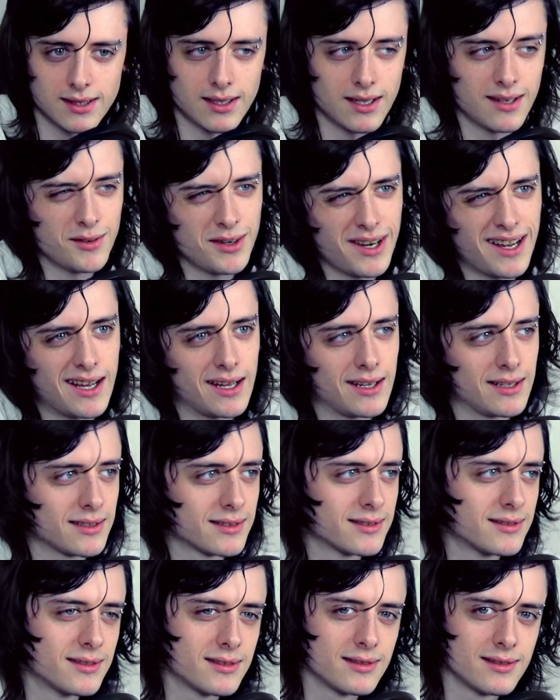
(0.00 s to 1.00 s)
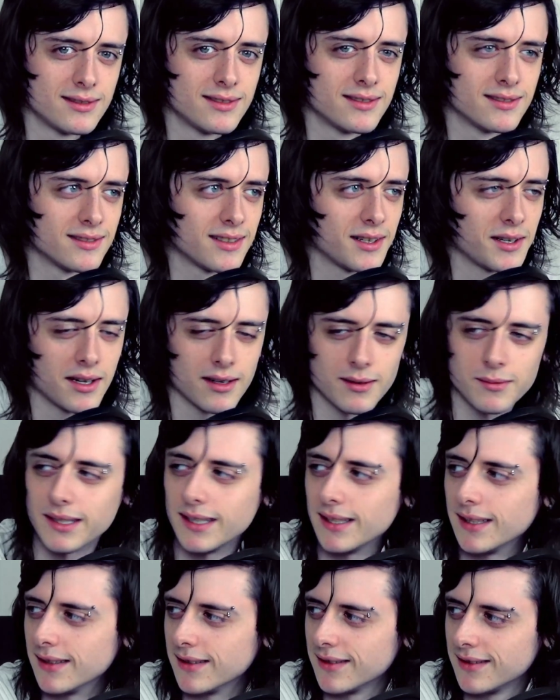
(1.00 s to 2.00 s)
Well, I
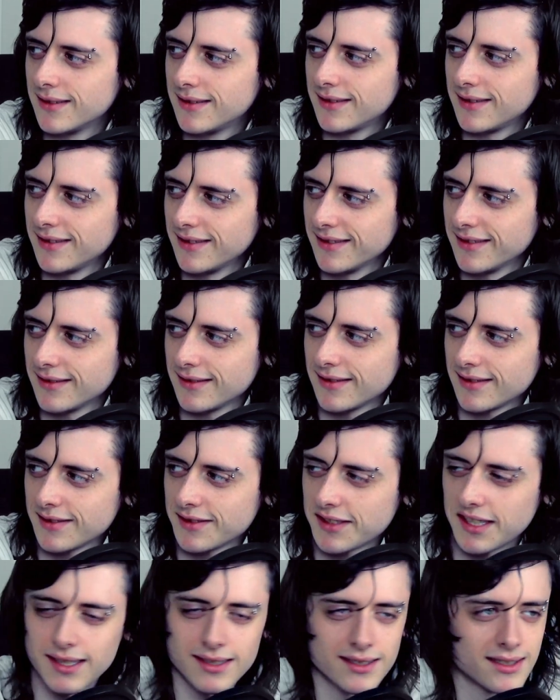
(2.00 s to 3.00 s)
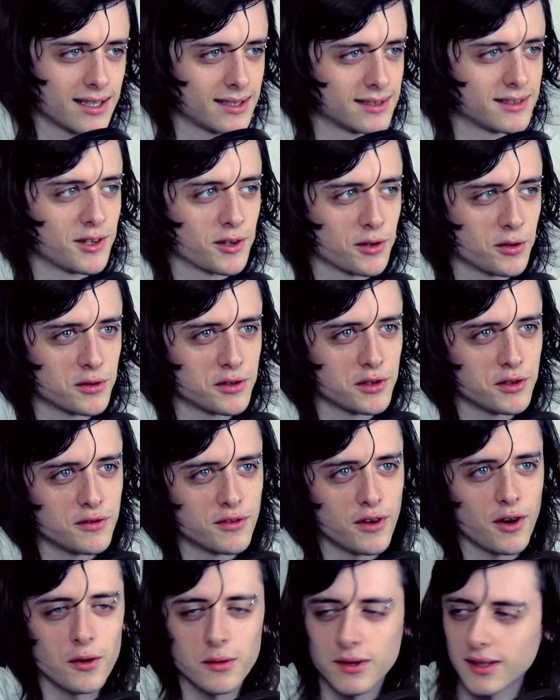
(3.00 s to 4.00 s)
mean, let's not go too
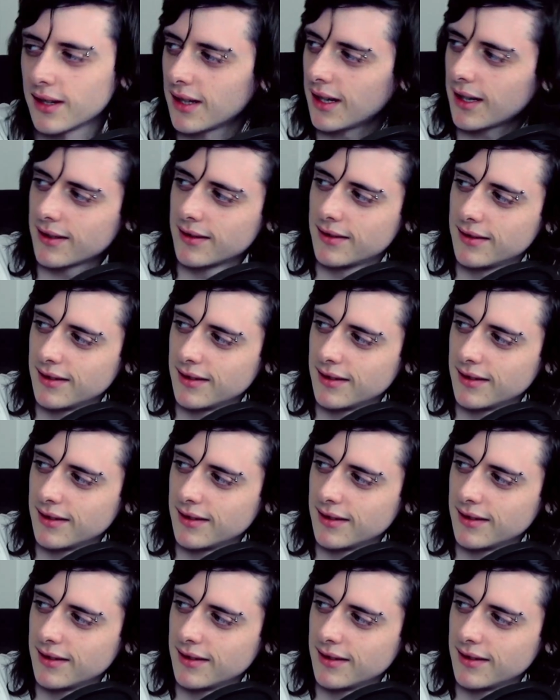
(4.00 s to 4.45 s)
far with that.